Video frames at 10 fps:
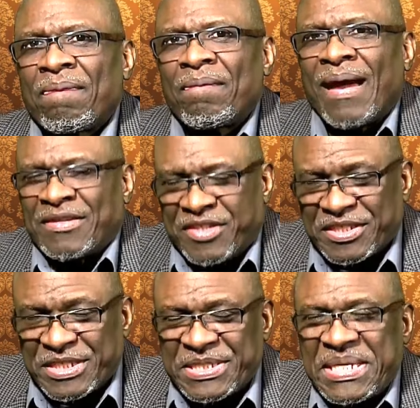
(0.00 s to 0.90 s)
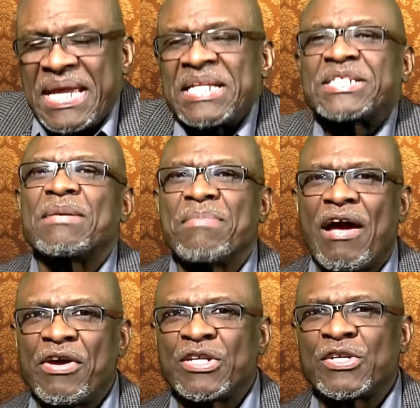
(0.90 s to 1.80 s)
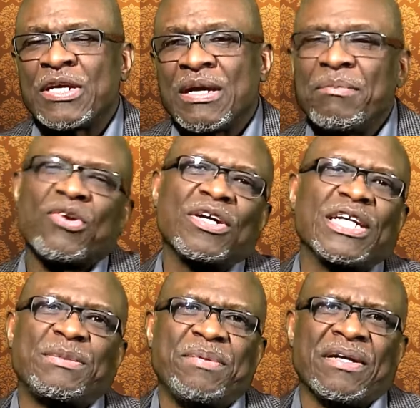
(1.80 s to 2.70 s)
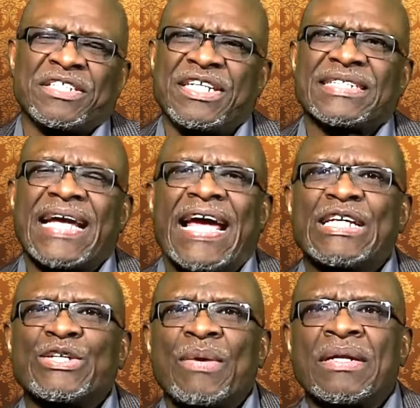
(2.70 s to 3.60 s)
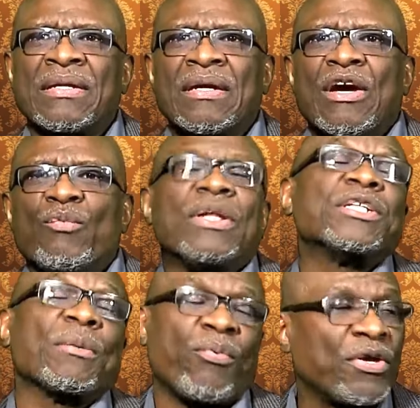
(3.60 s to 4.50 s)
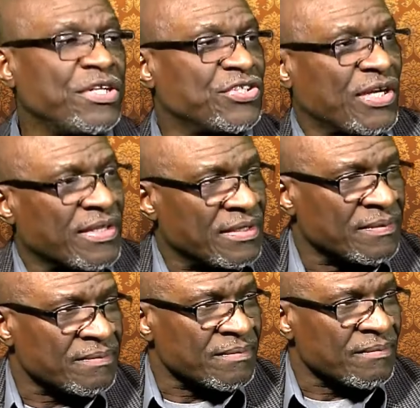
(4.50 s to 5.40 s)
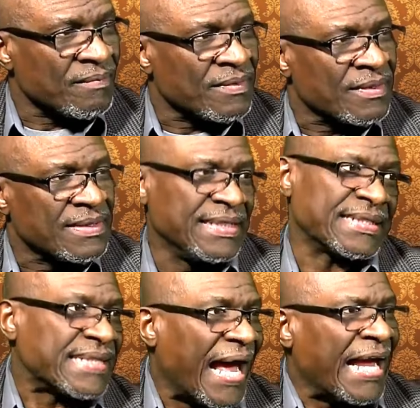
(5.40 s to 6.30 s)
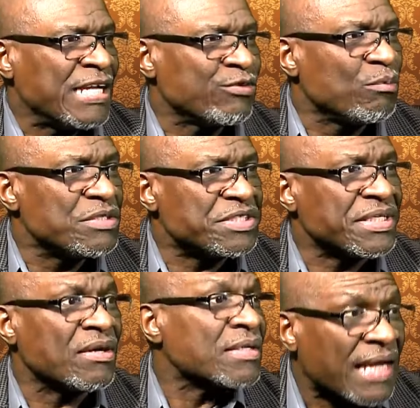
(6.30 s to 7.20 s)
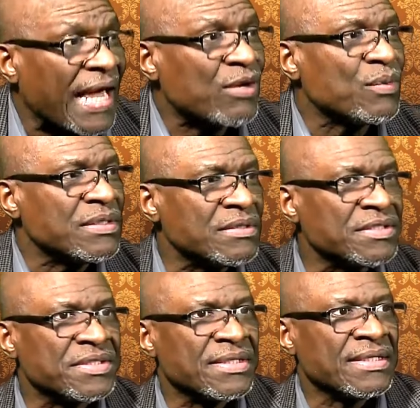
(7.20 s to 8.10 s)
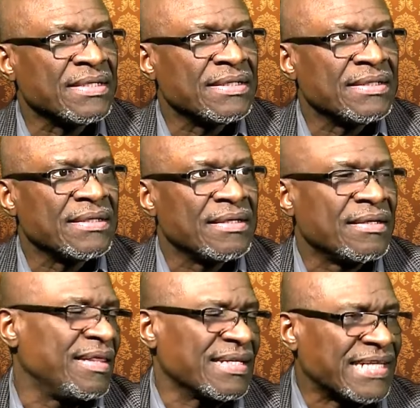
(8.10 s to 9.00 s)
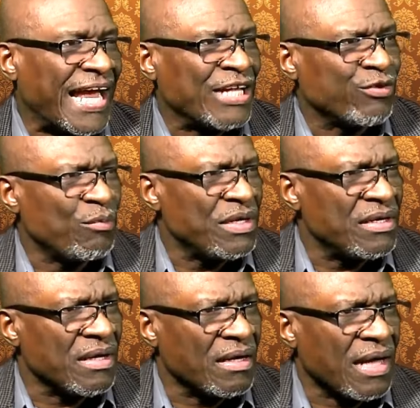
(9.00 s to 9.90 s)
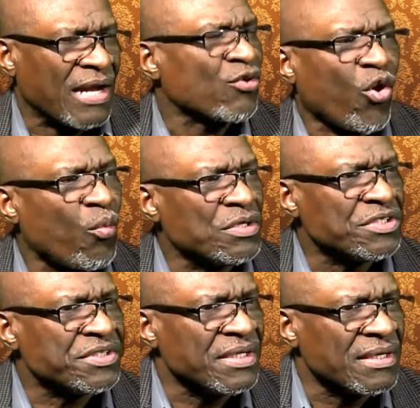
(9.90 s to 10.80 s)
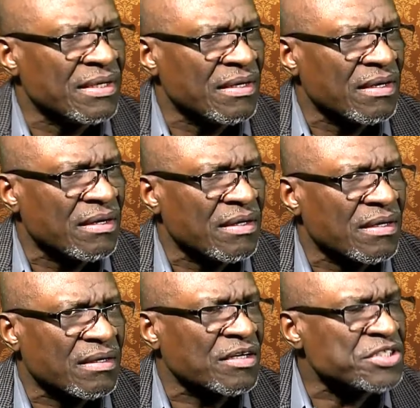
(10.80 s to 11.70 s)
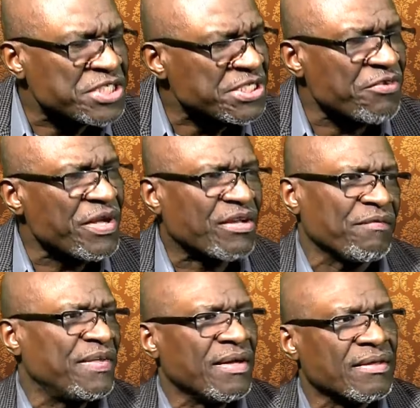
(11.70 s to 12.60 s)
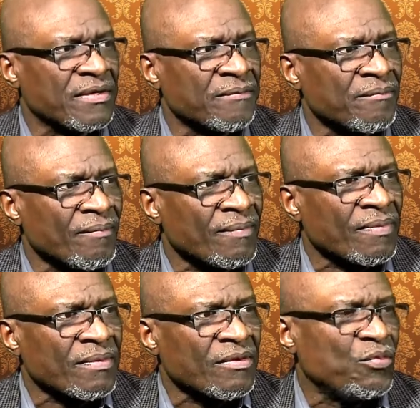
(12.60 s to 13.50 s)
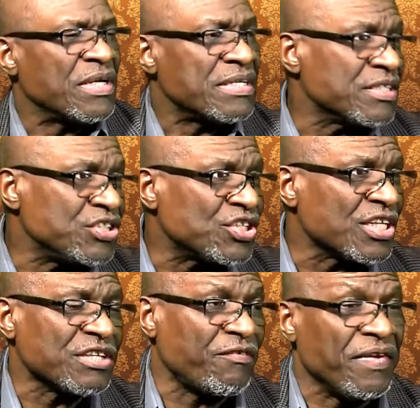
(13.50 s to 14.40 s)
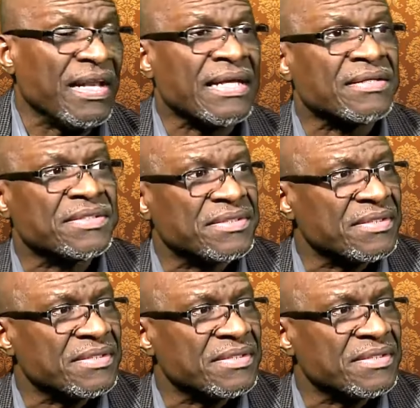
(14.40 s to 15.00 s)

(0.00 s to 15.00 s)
and sustains the marriage. Because let's be honest, there are times when we disappoint each other. There are times when we say unkind words. There are times when we are not always considerate of the other. We hurt each other's feelings.